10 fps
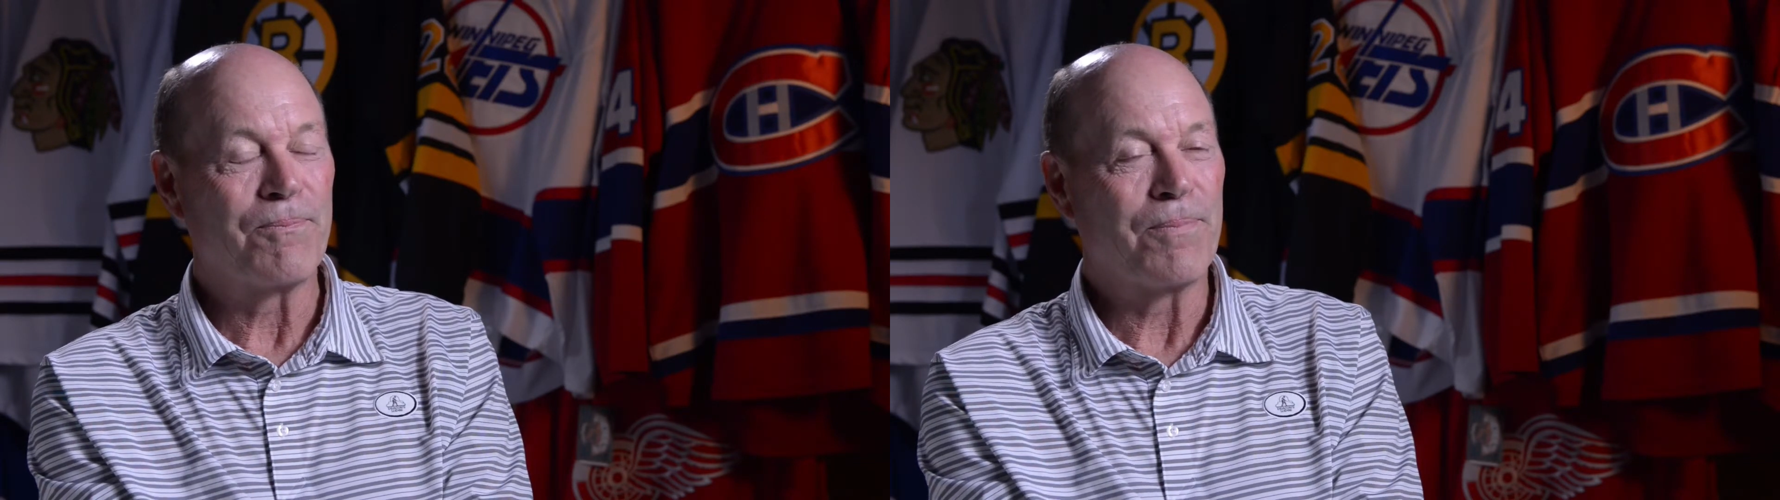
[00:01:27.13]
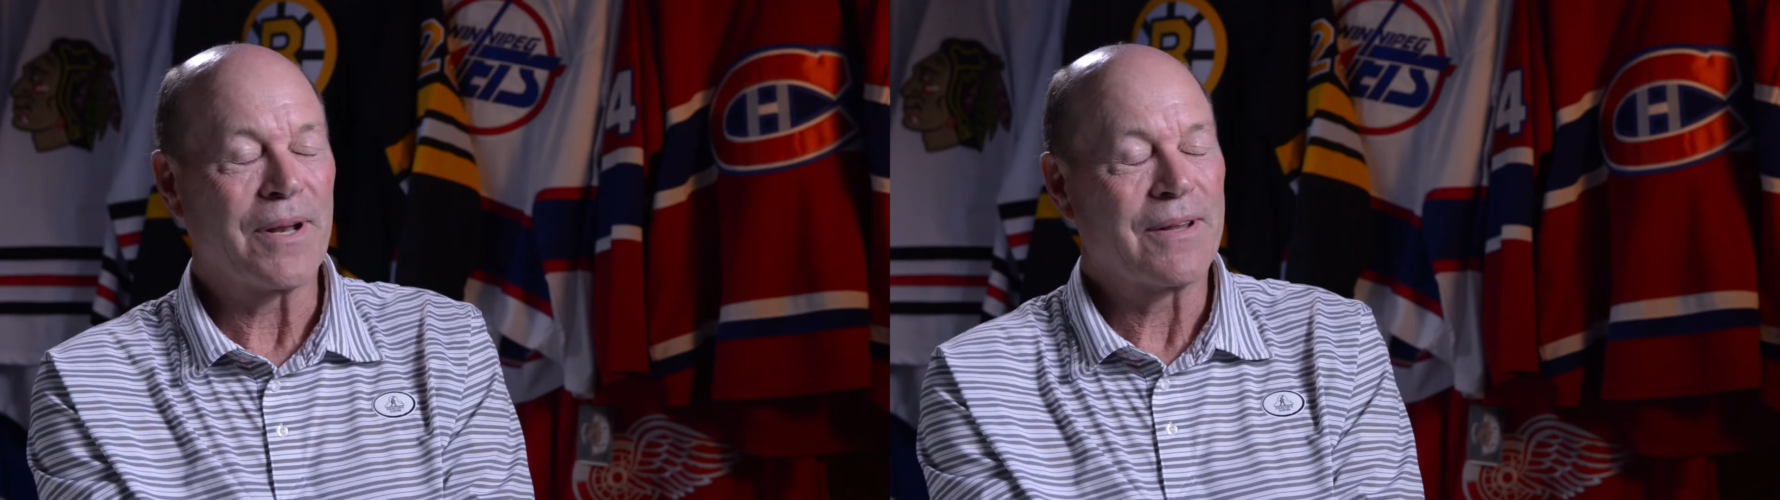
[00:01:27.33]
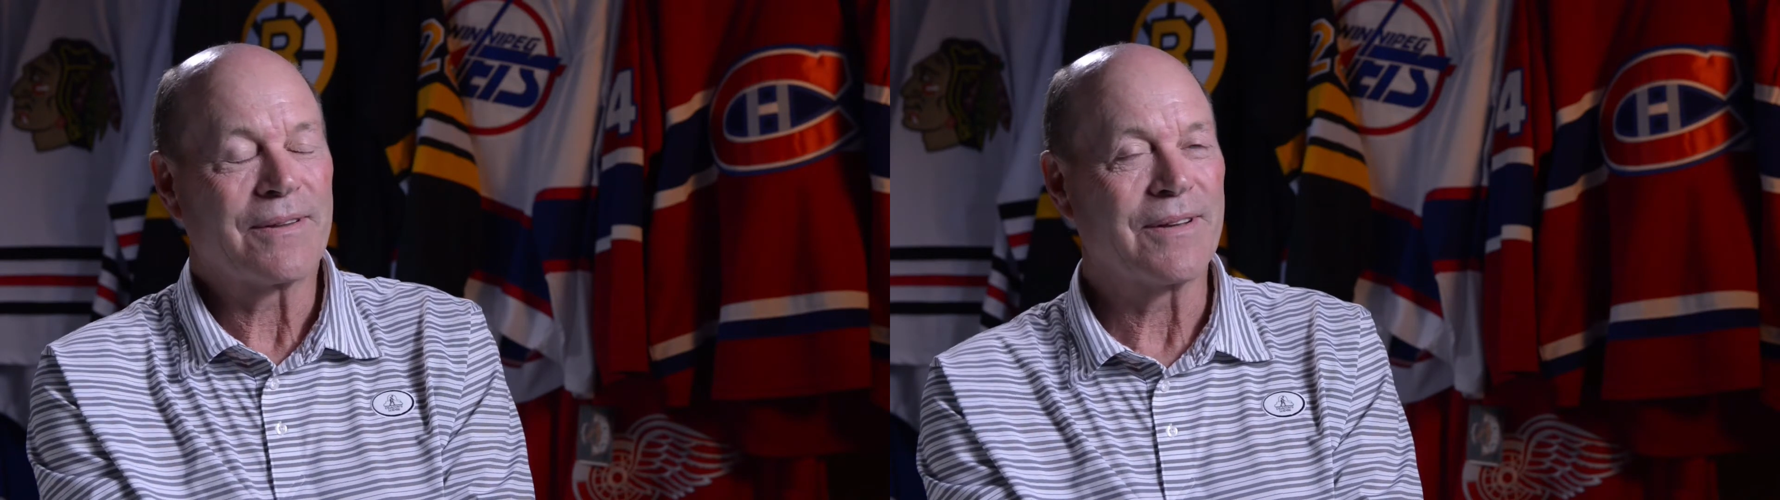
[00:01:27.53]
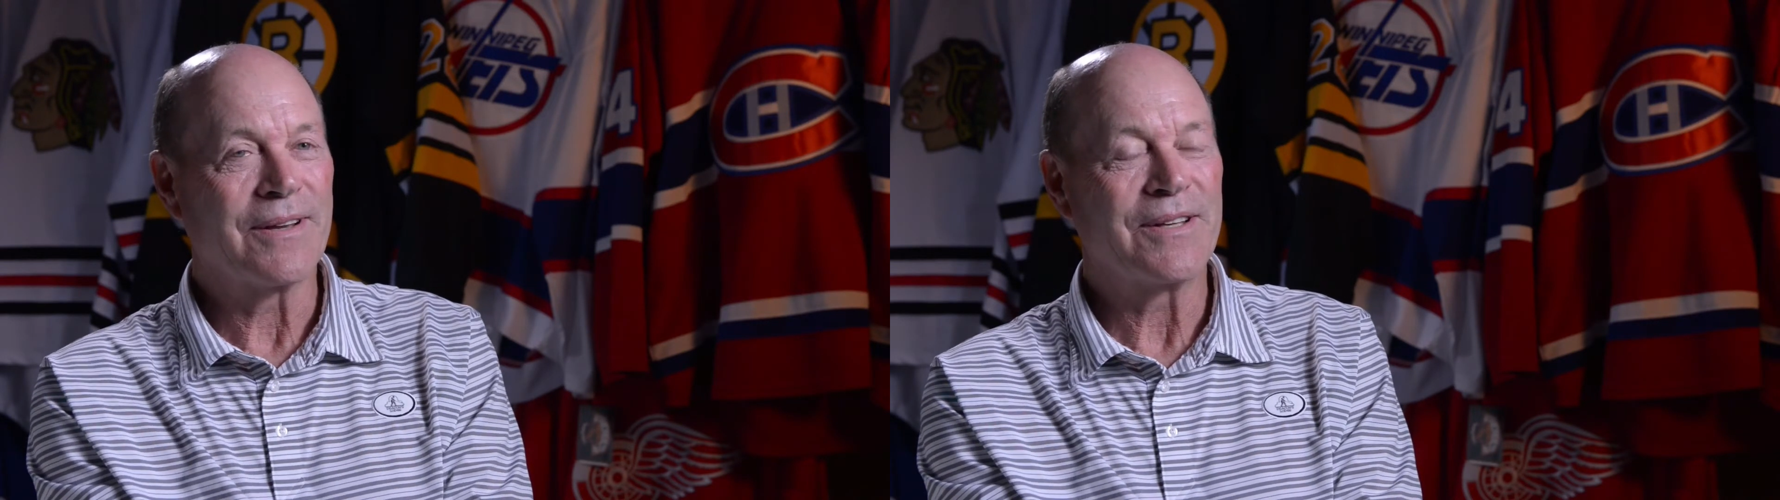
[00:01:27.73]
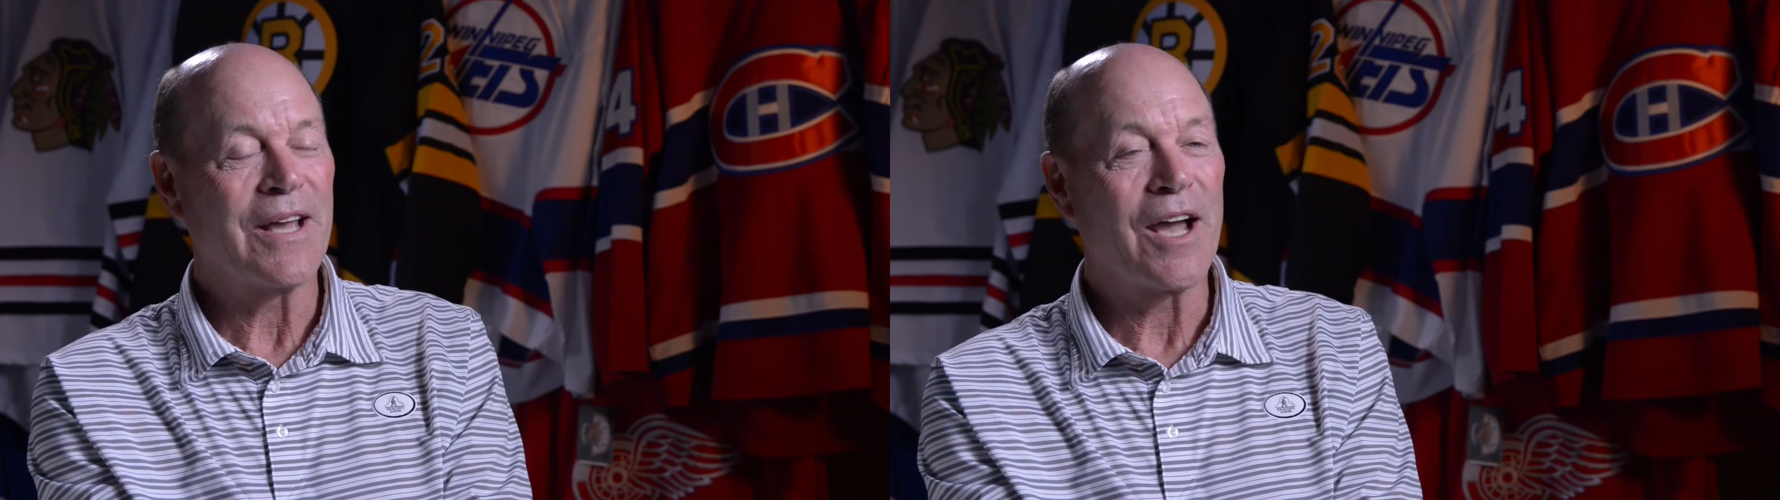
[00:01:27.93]
but
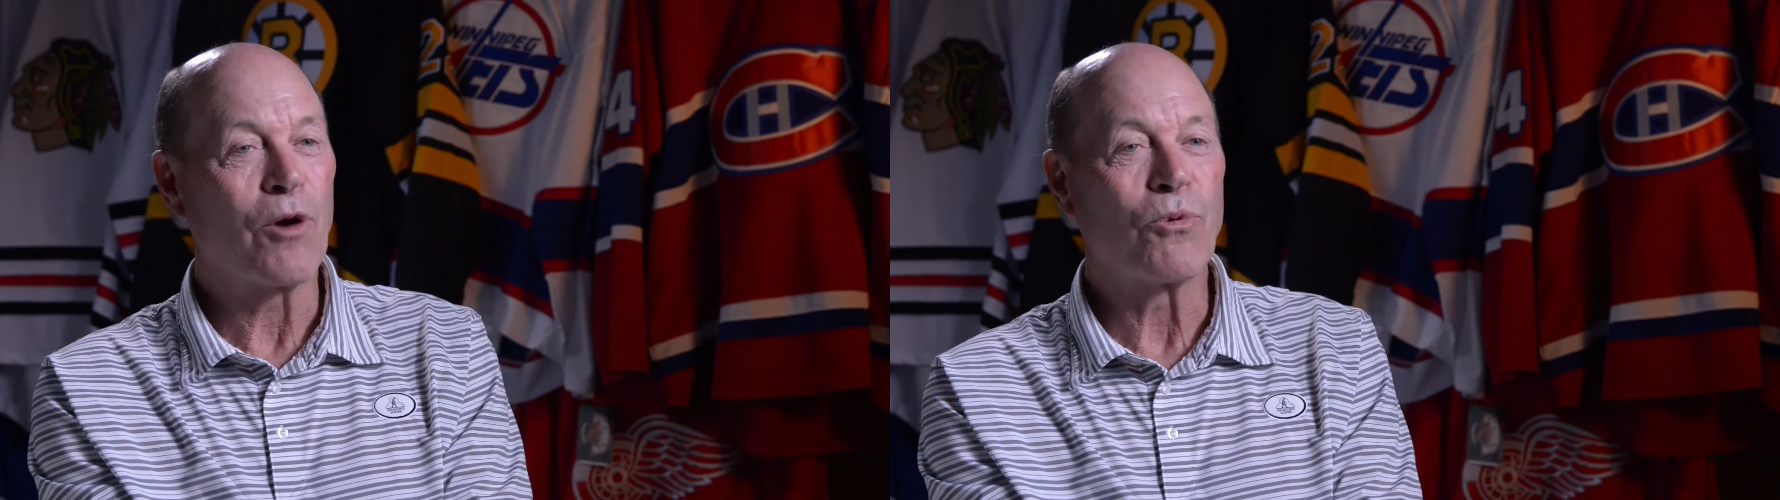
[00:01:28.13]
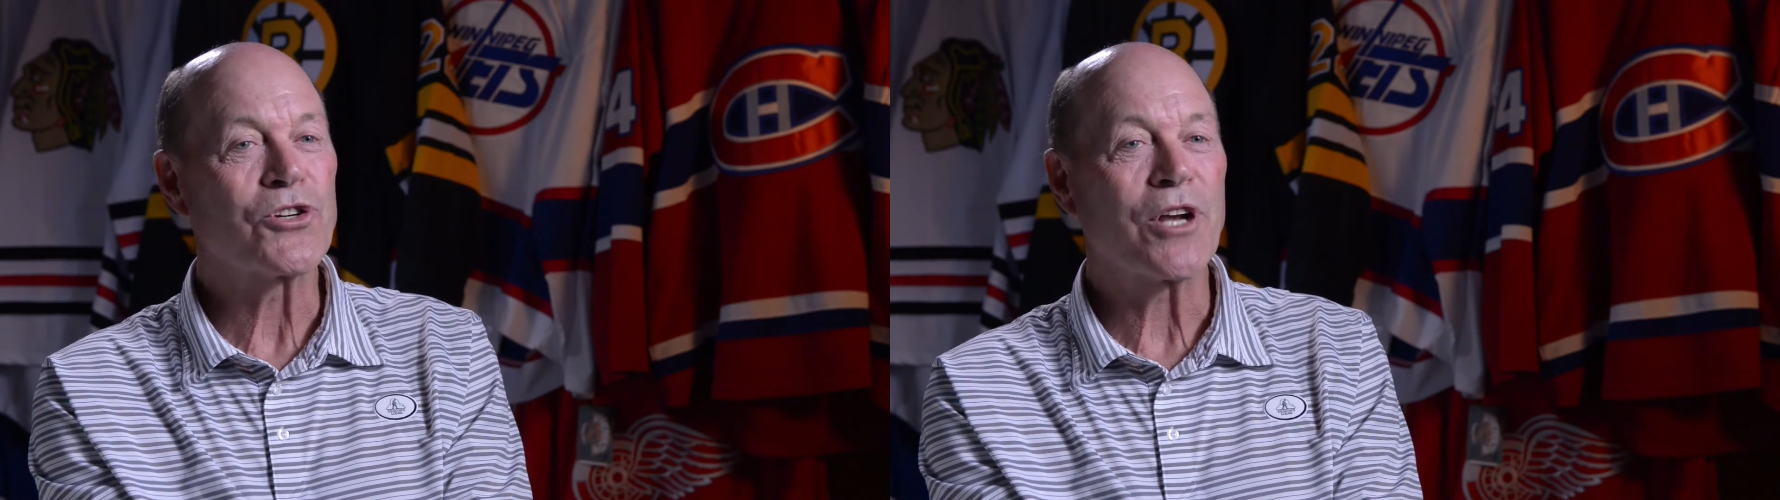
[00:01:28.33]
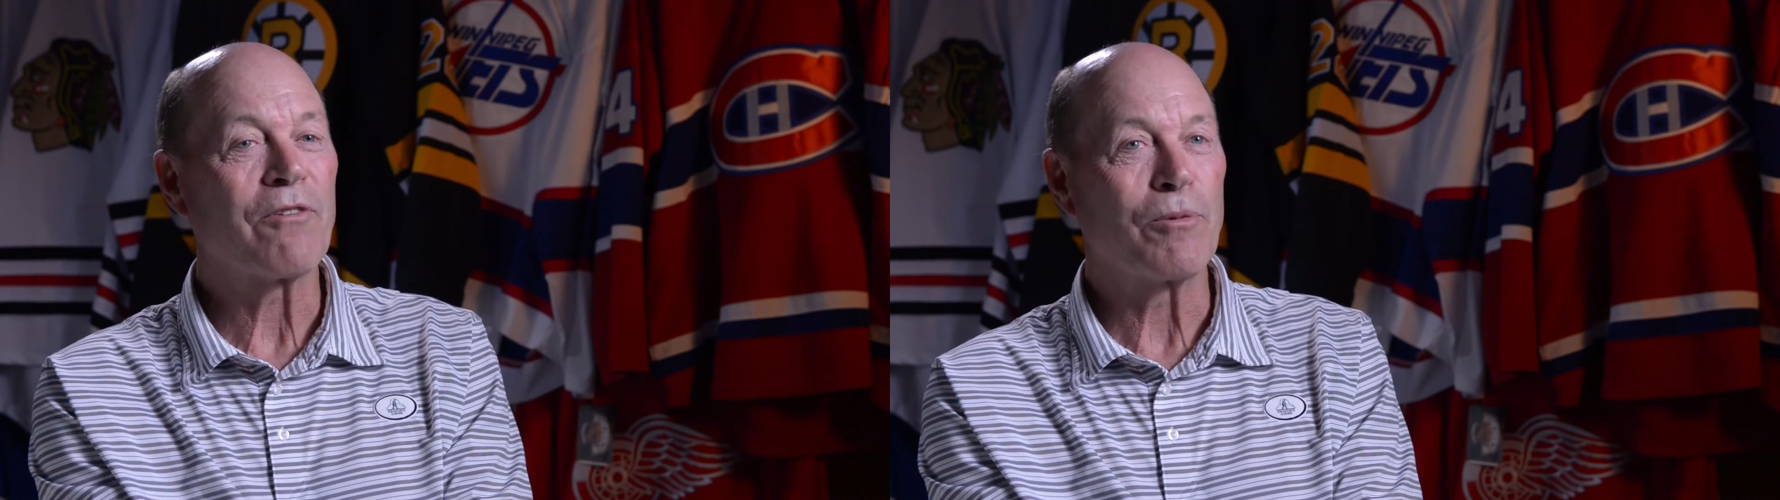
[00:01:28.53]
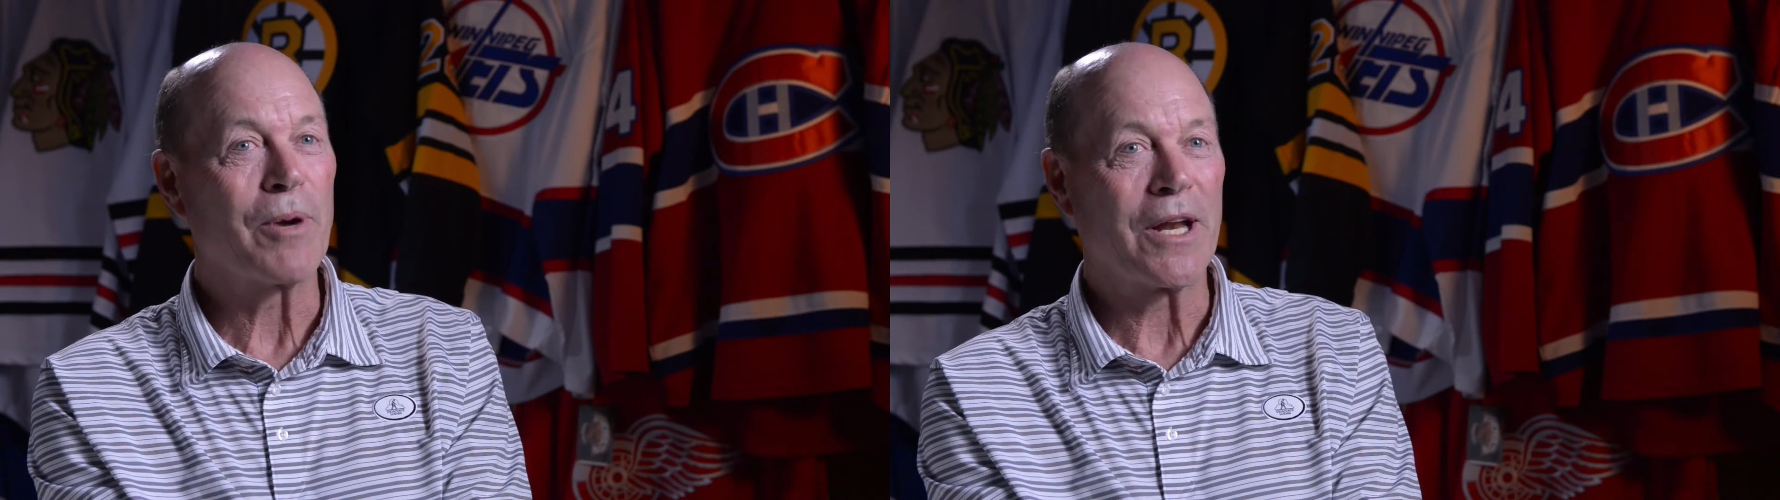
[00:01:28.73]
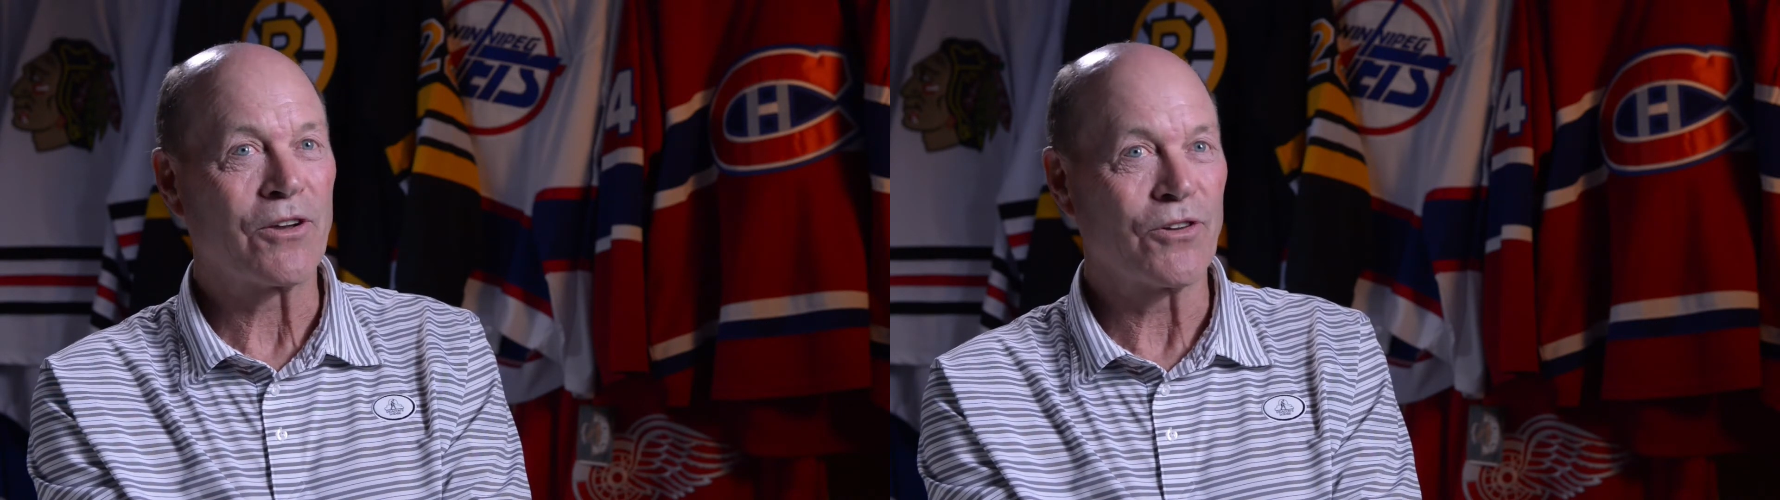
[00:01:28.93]
uh, yeah, I wish
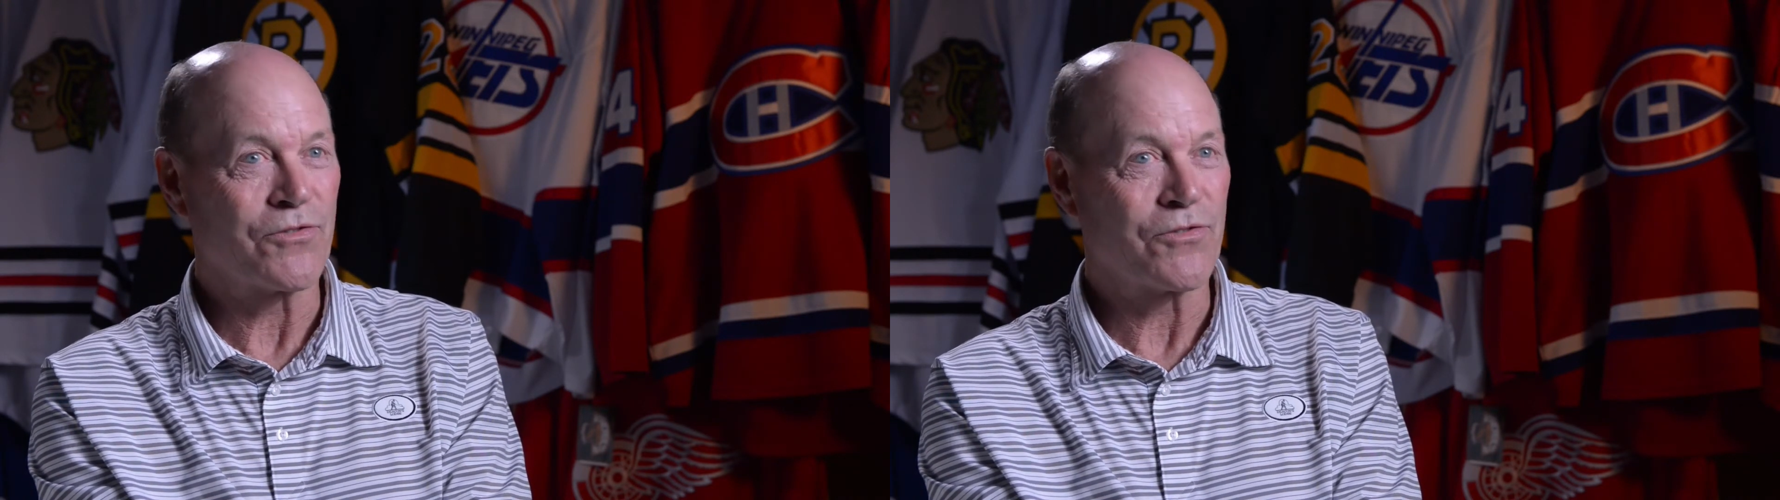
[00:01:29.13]
everybody could